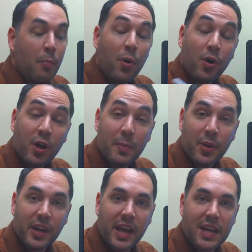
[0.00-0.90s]
Pull
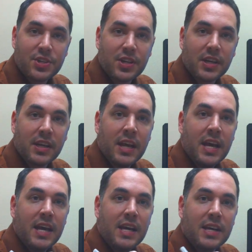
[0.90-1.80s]
communication
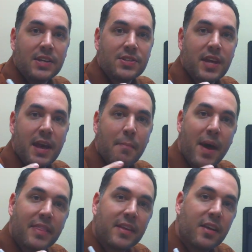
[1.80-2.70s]
is a
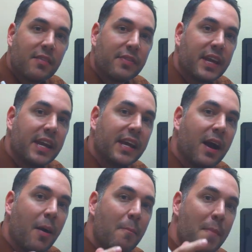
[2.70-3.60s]
method of getting
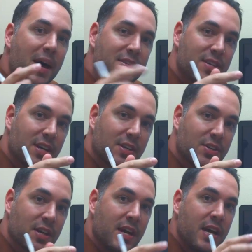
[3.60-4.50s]
a
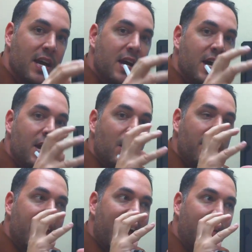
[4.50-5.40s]
message
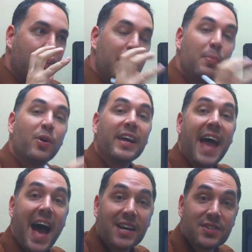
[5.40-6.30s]
that people can
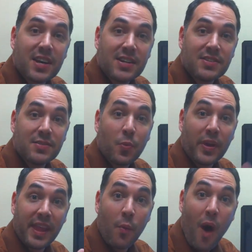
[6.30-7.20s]
access
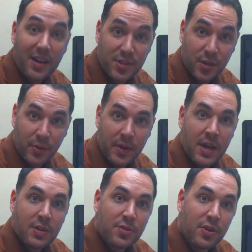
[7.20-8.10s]
when they want to.
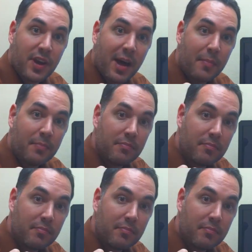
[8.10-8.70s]
So you're not